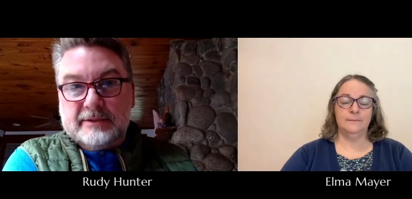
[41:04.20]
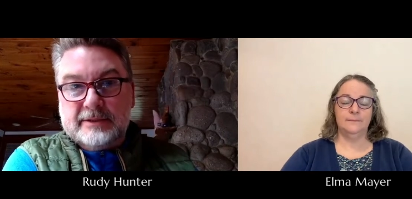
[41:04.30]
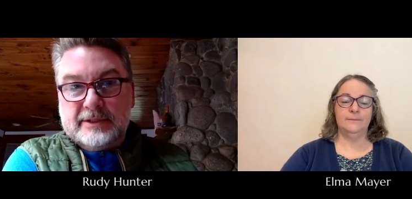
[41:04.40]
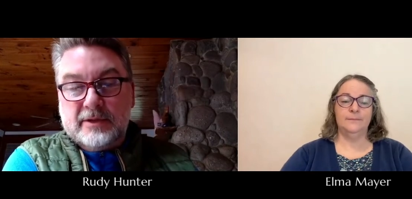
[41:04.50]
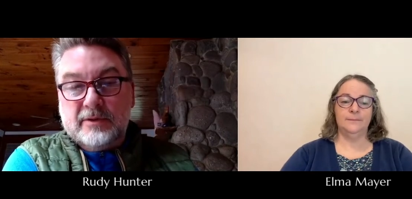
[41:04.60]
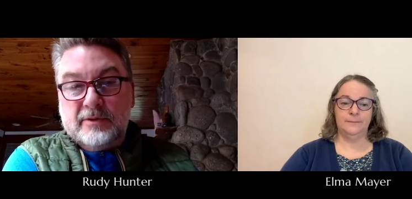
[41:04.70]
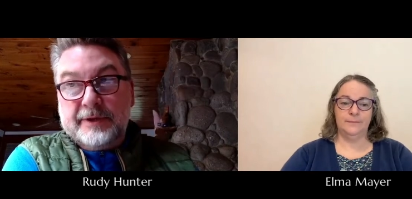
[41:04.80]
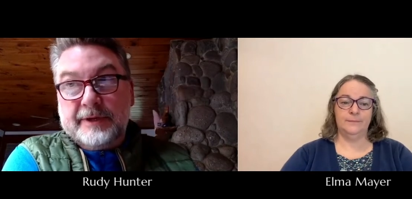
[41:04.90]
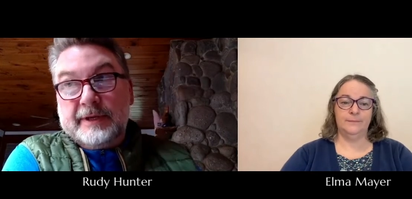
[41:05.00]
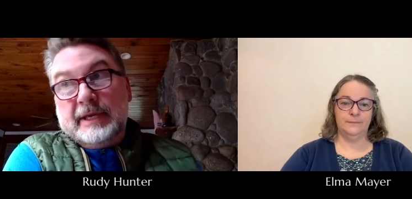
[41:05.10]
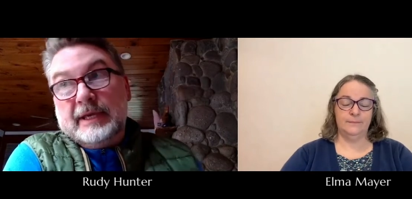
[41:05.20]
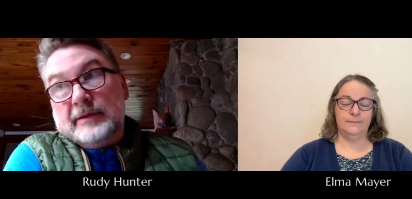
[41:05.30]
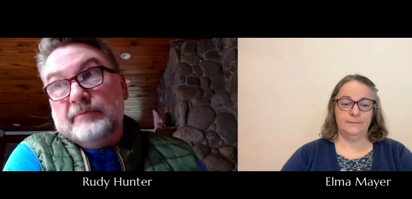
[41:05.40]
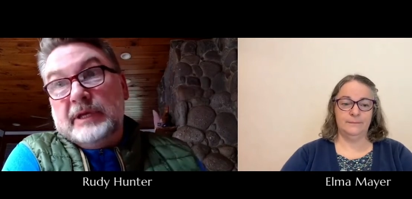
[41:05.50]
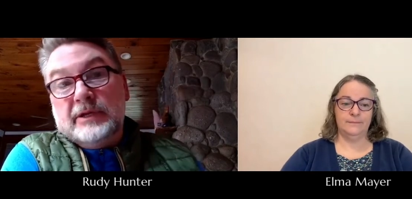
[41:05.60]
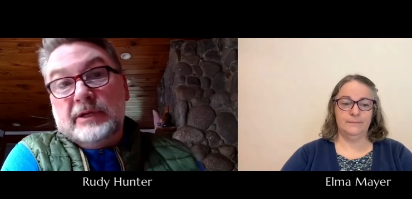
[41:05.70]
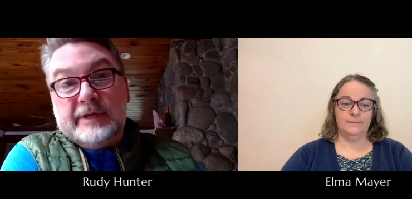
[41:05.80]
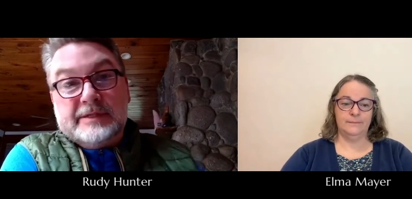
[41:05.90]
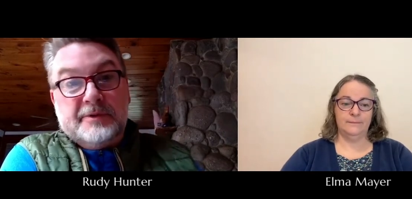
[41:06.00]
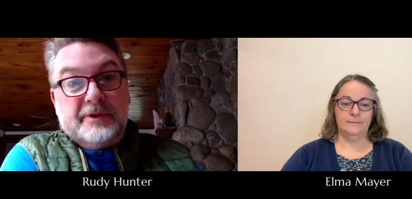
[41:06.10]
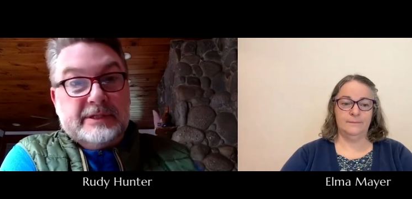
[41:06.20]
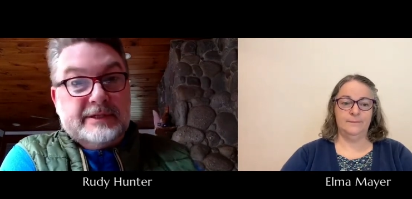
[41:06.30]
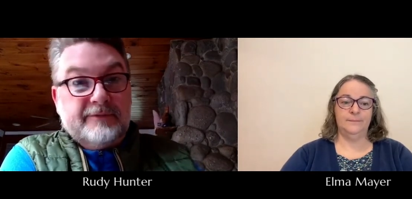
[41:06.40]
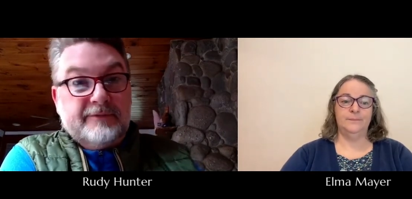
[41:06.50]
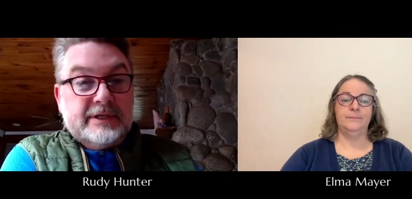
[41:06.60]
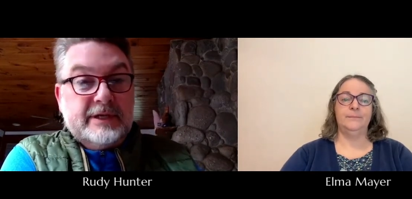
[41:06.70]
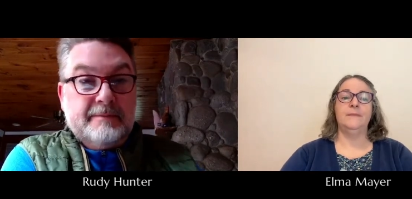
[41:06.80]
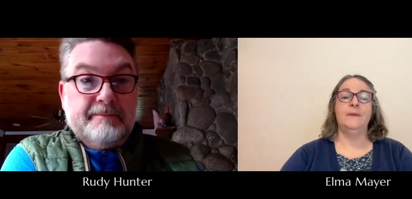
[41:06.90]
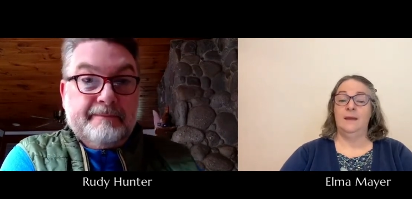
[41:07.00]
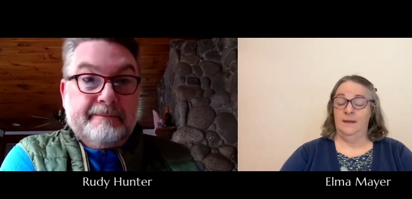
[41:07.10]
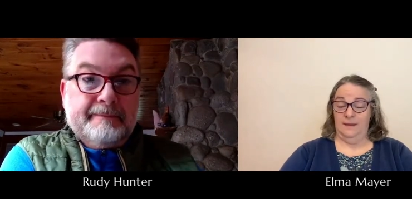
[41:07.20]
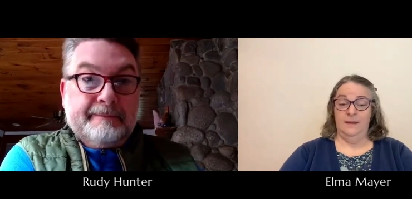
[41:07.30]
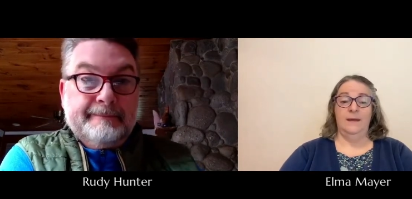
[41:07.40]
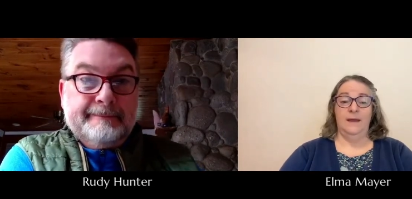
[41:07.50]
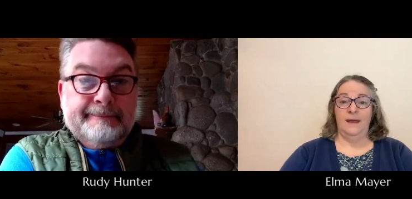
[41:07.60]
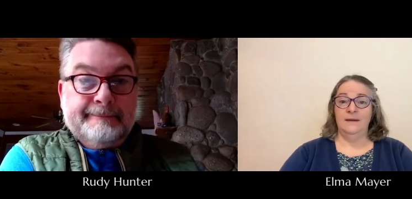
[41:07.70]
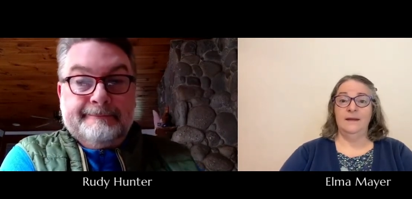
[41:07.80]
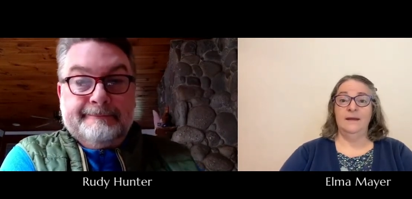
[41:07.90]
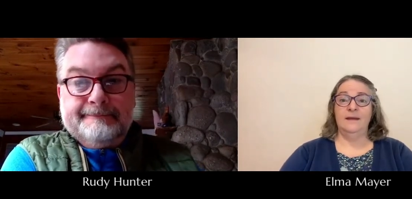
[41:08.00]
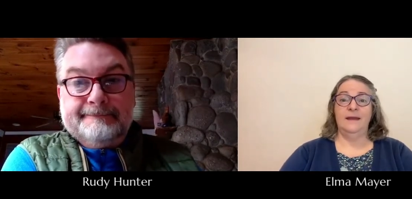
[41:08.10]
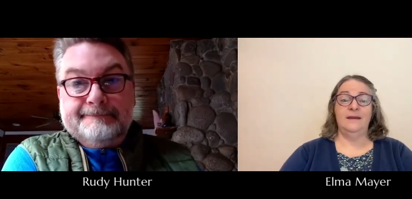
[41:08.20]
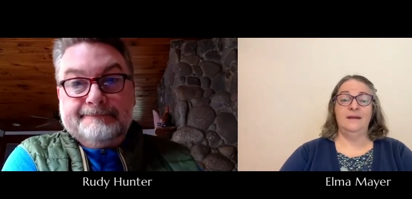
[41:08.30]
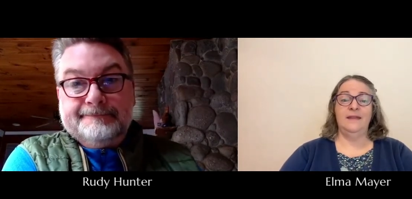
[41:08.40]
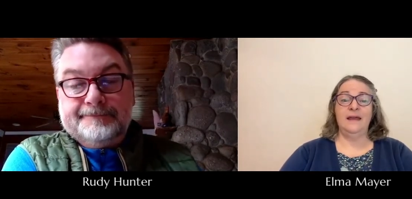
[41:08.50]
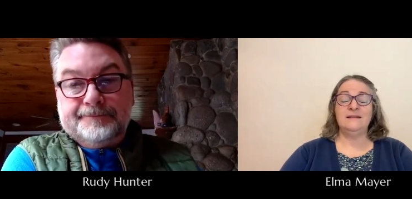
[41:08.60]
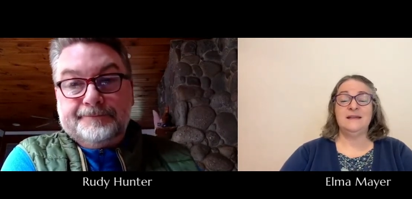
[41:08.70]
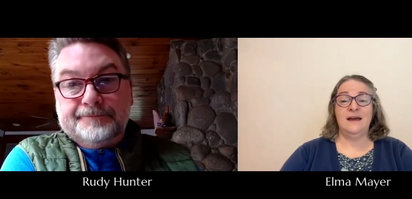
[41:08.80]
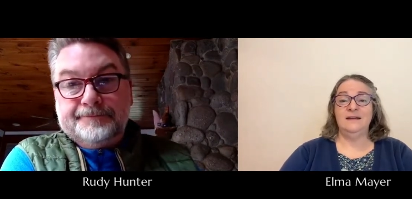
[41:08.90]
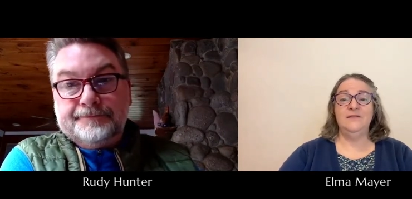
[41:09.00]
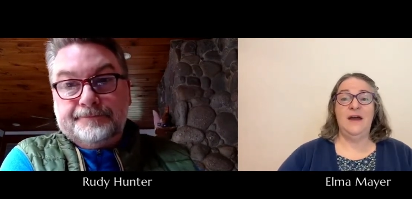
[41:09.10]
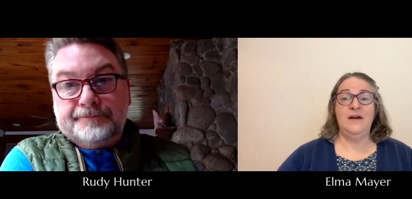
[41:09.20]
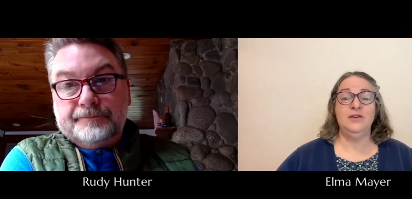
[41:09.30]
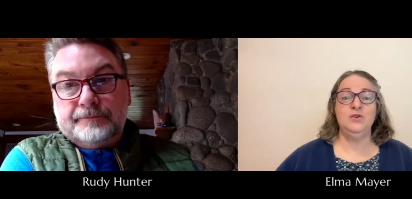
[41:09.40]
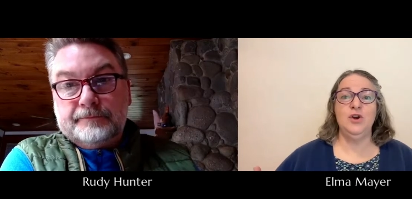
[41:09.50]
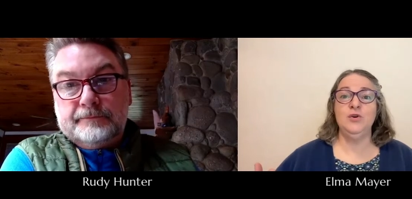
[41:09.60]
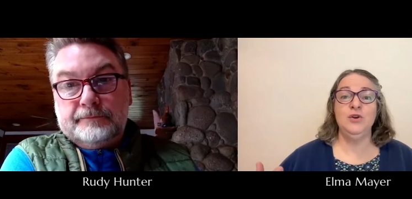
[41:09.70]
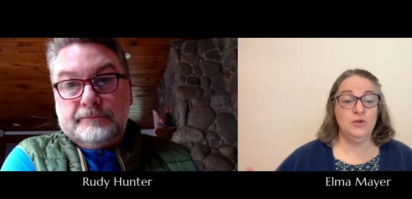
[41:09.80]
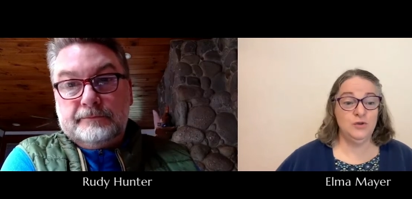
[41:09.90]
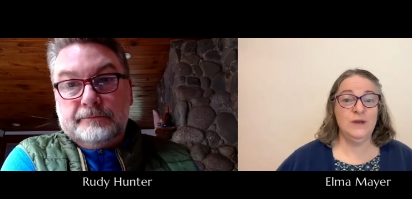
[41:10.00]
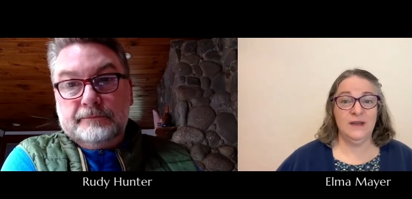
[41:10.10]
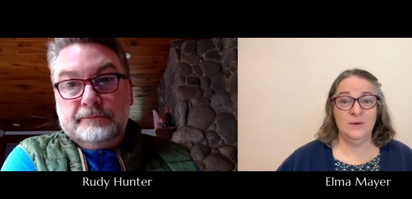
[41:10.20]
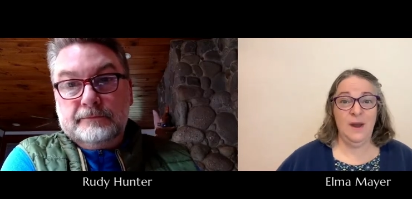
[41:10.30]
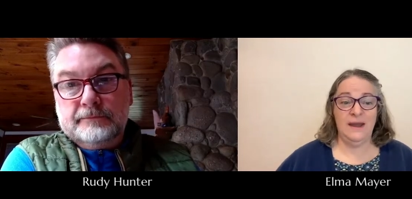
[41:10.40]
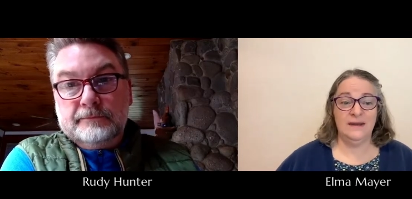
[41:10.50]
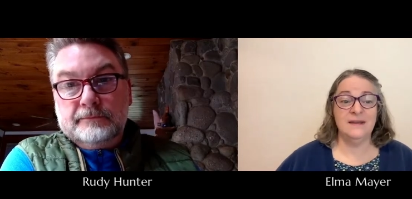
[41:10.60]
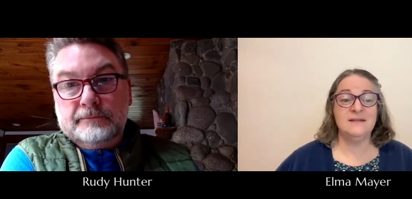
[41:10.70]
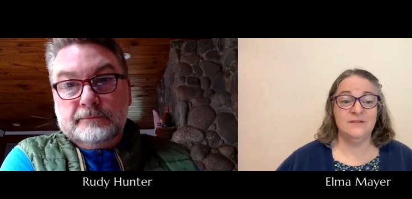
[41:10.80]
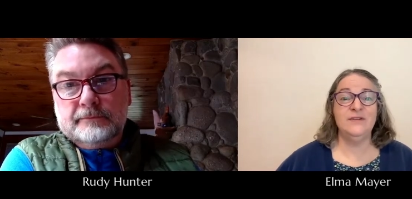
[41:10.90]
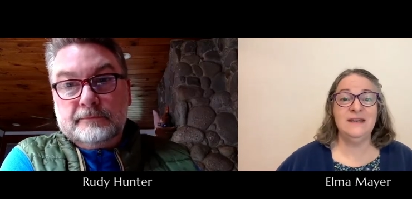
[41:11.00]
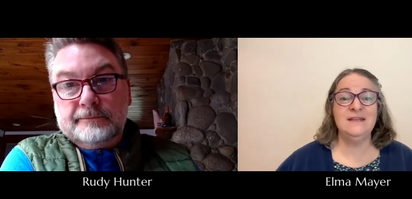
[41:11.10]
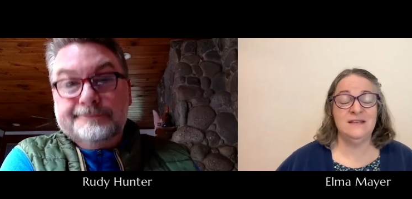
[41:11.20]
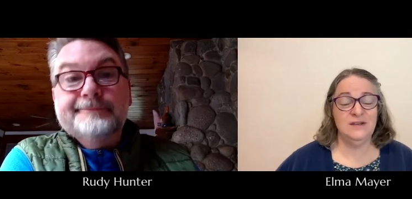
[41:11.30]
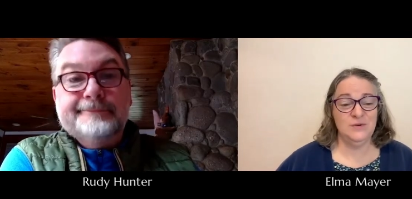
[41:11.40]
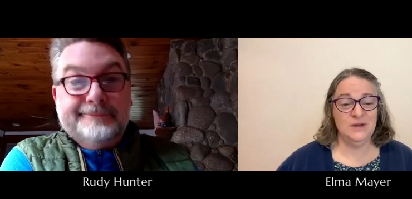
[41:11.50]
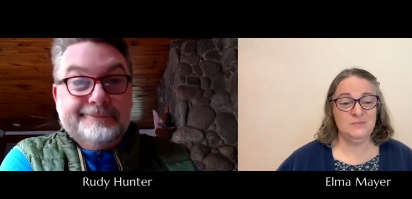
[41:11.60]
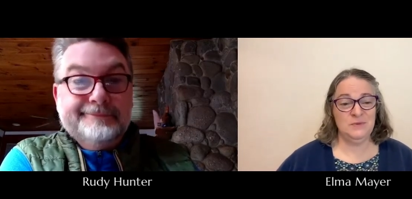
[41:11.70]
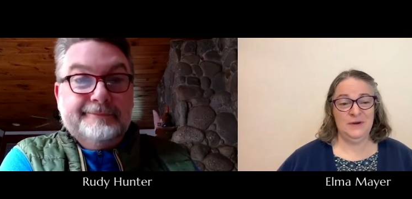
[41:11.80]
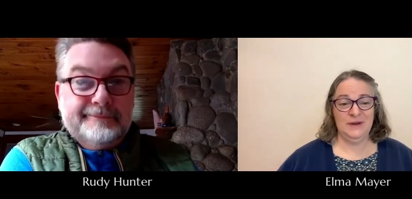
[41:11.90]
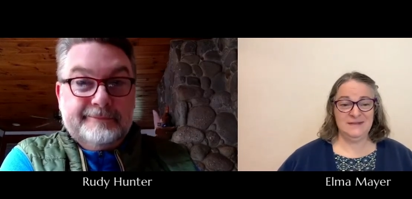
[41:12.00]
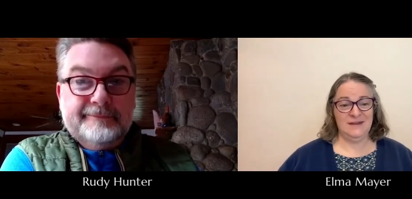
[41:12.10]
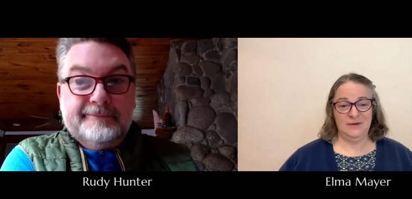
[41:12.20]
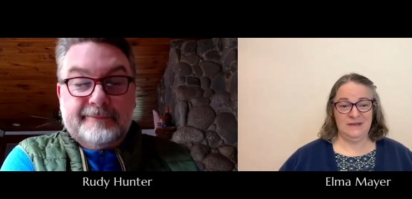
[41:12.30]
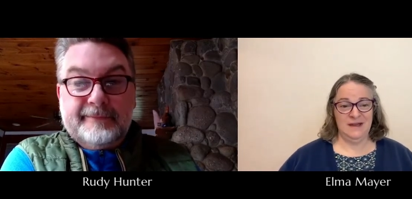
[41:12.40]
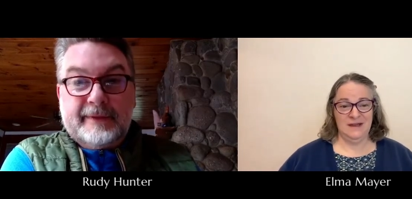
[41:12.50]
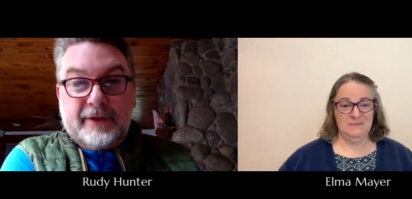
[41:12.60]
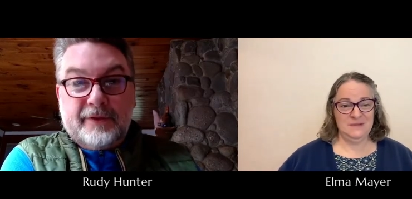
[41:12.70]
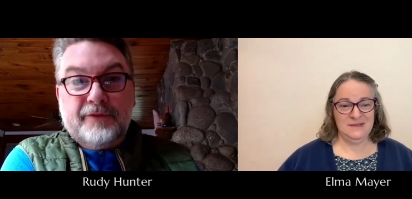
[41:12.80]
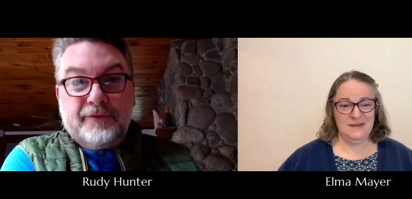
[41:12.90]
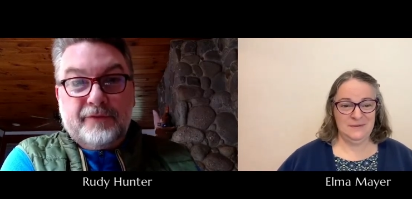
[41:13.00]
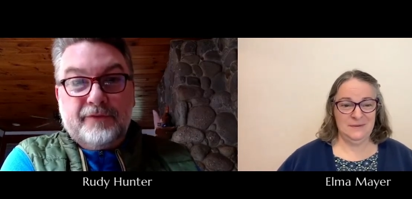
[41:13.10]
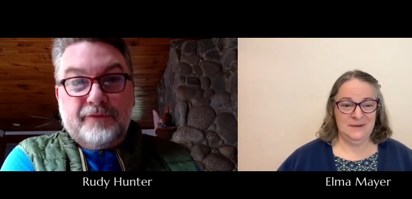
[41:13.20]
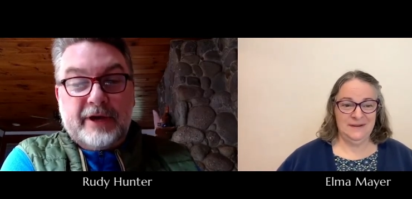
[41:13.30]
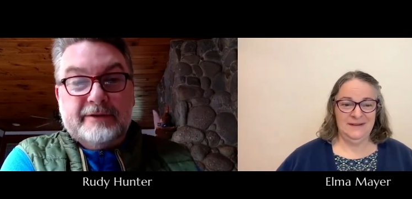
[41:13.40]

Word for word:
Speaker 1: So it can be a new experience every time.
Speaker 2: And it, and that's kind of how you know you're doing it right is if it is a new experience every time. So right.